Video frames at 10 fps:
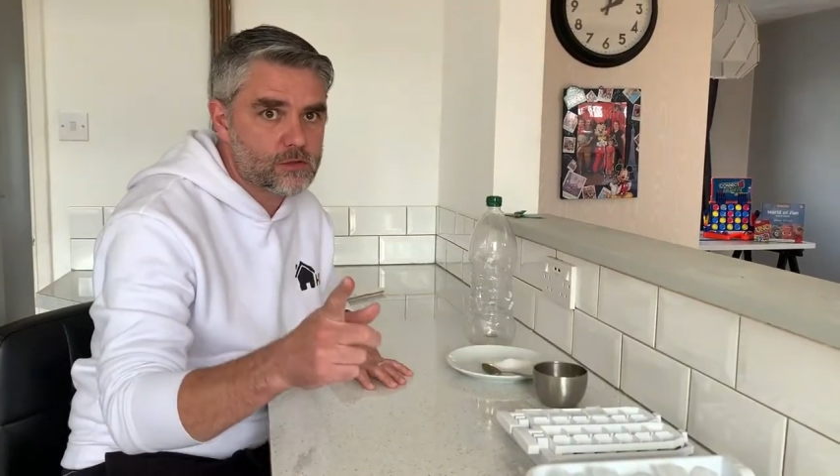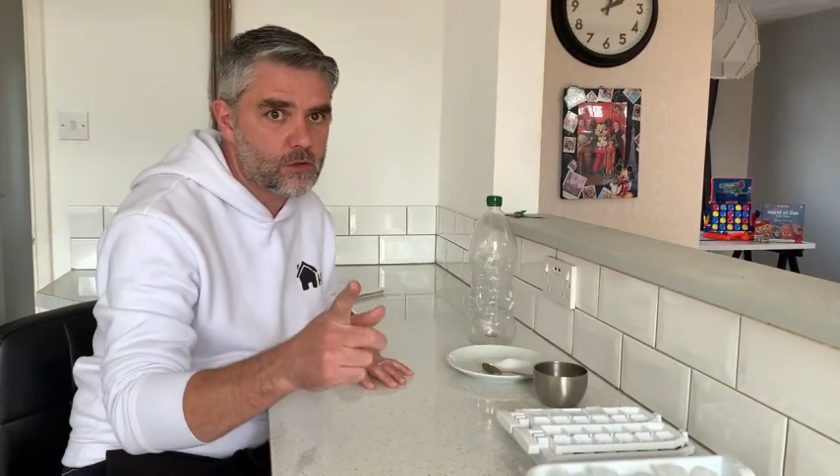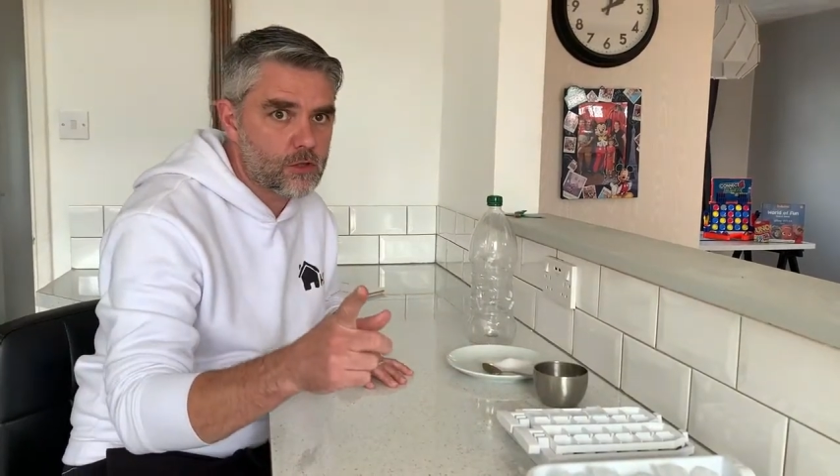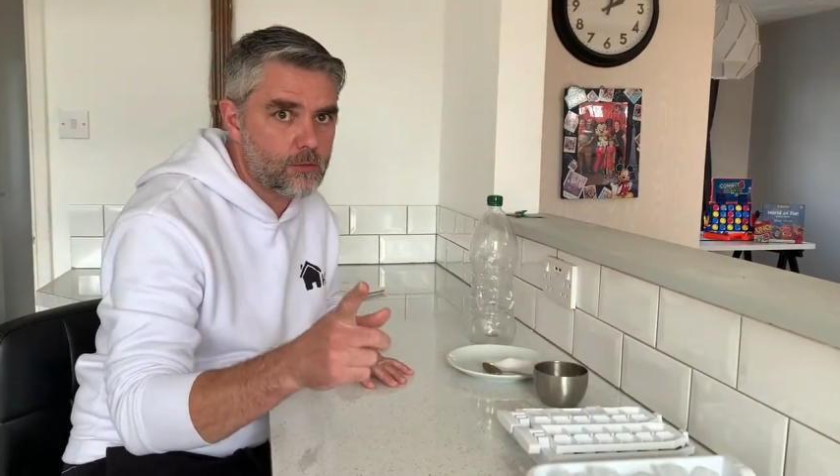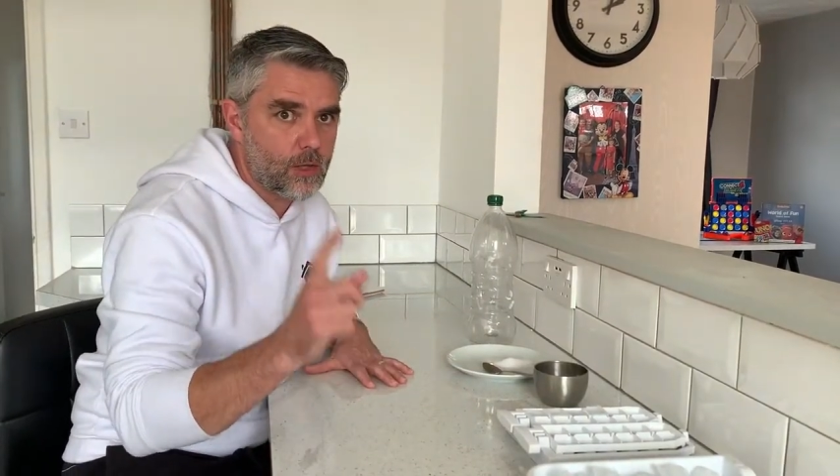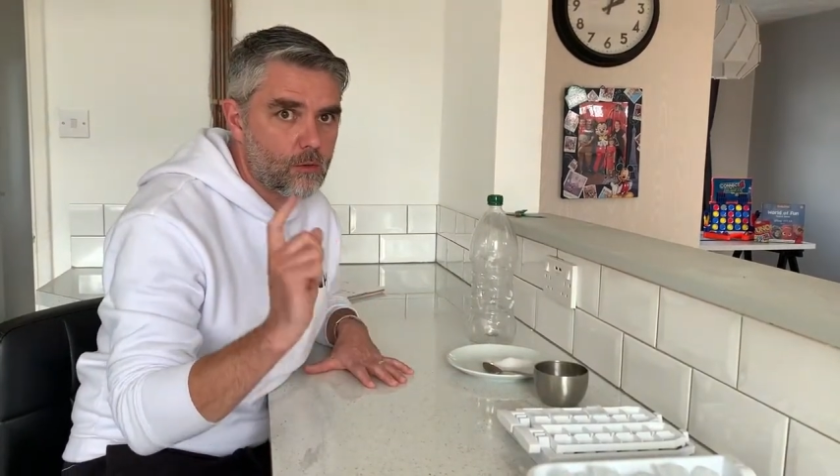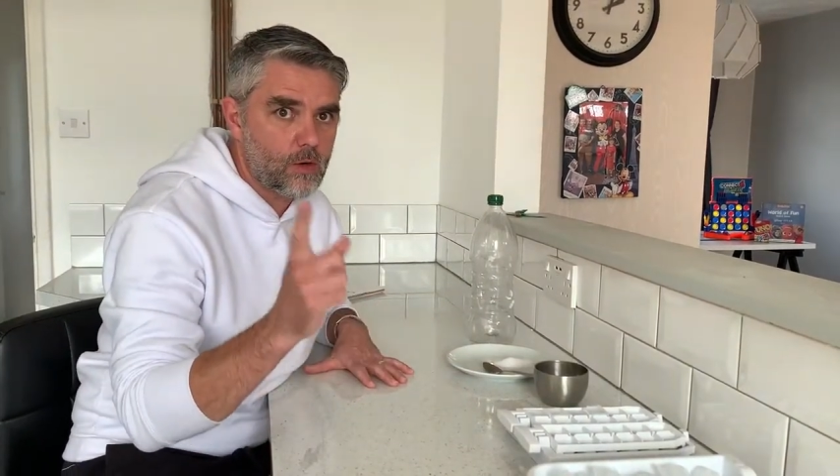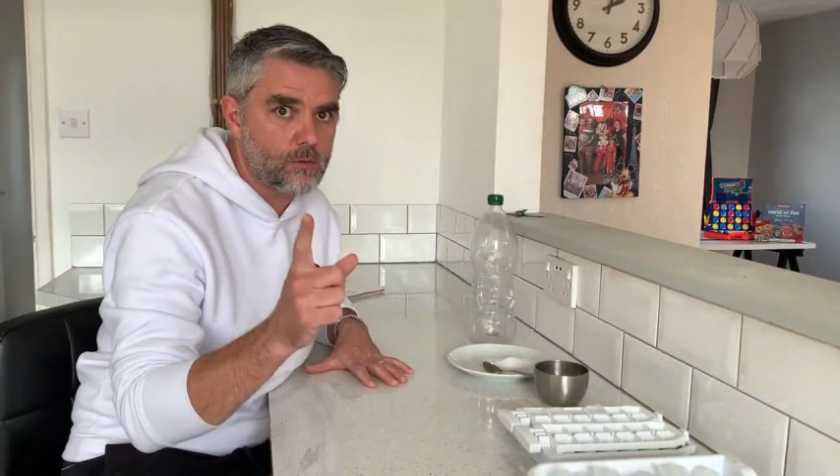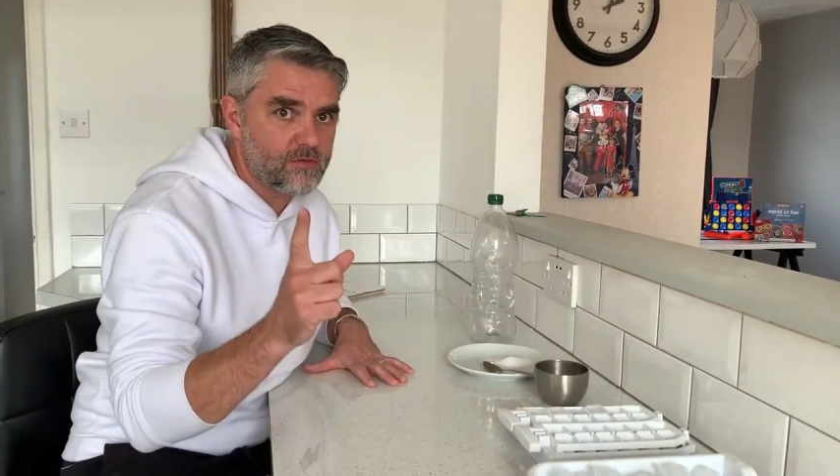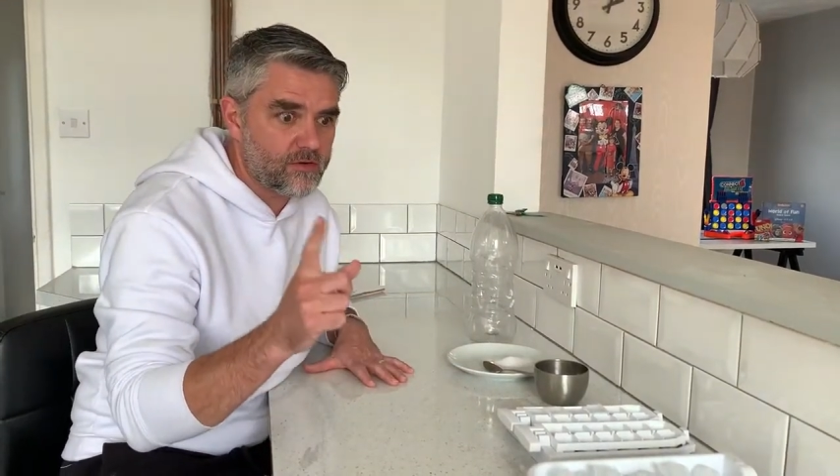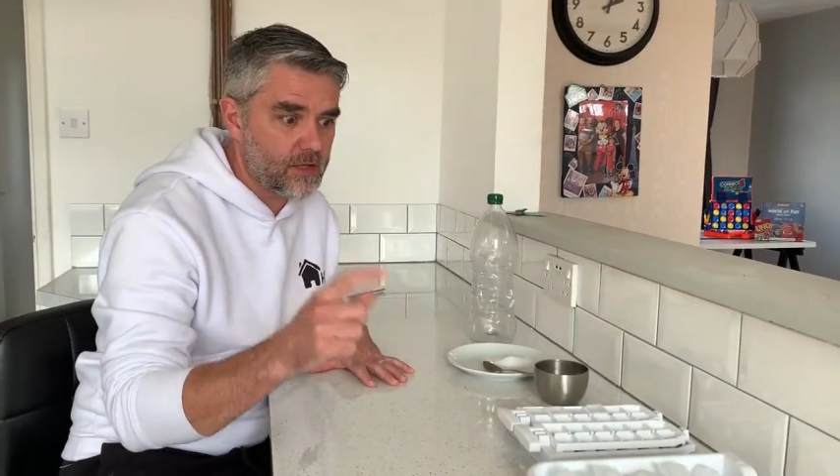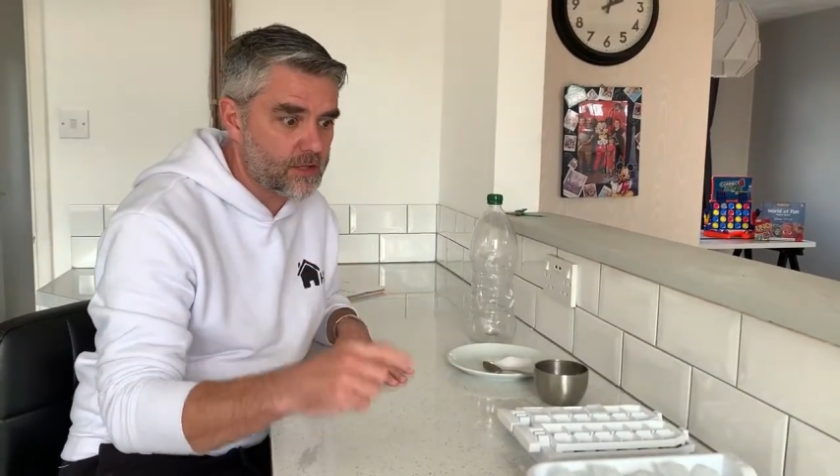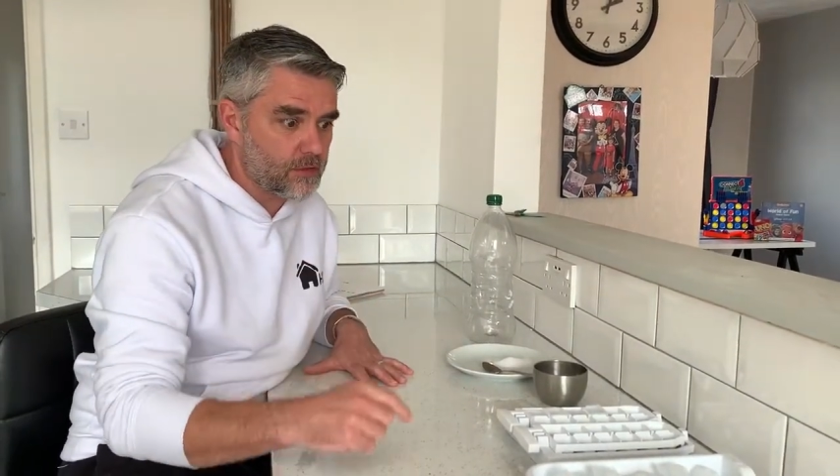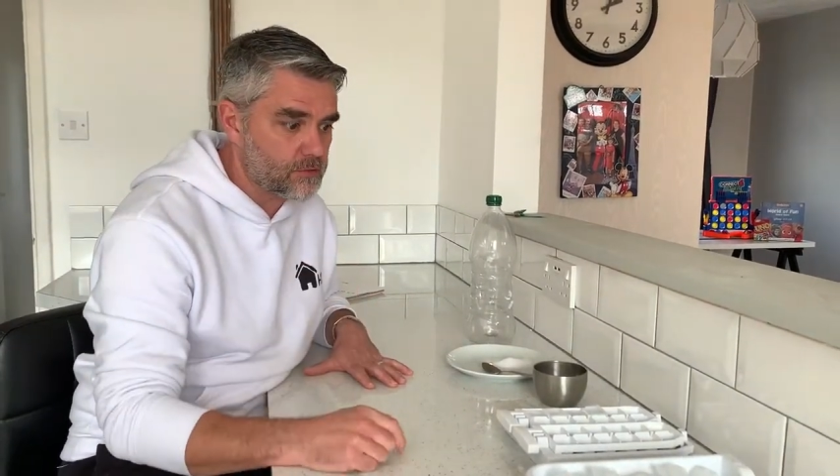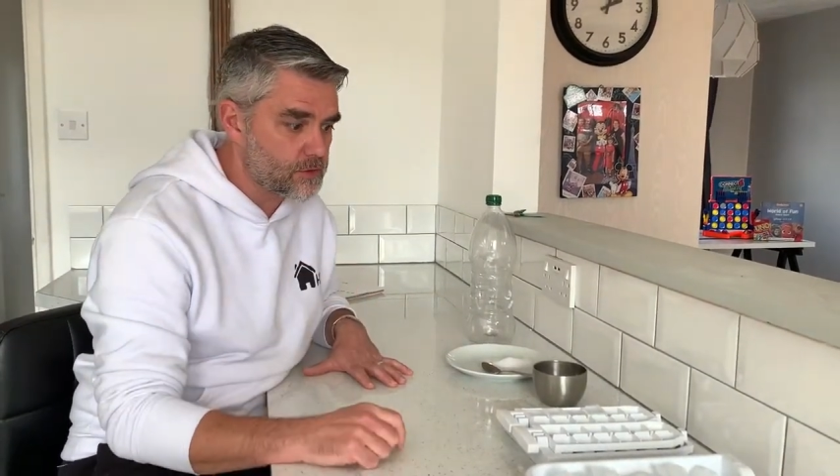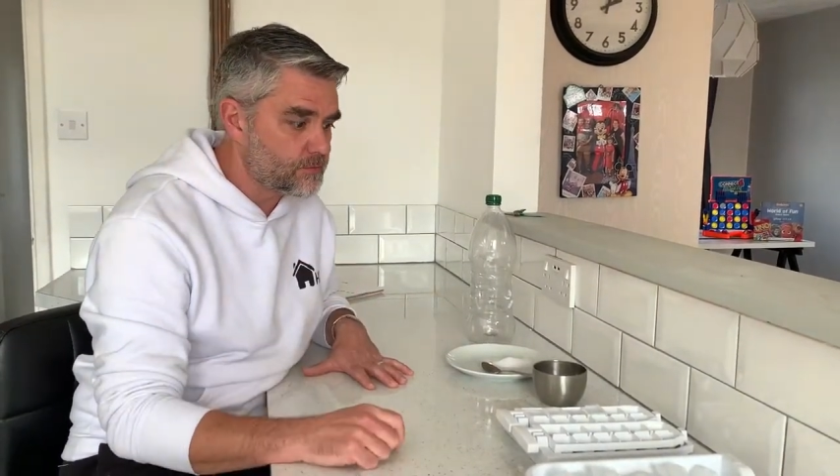talk about what we find out.